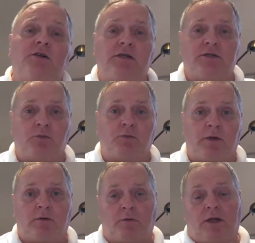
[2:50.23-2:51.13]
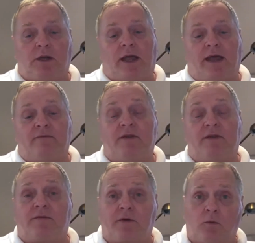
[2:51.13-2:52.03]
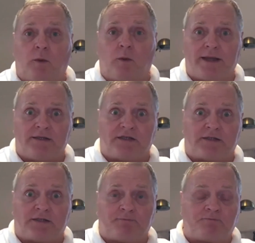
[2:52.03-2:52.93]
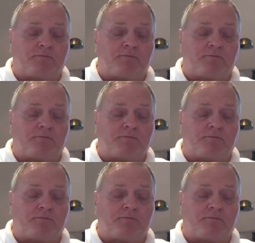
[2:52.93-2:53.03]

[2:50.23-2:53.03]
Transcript: cookies will have different weights.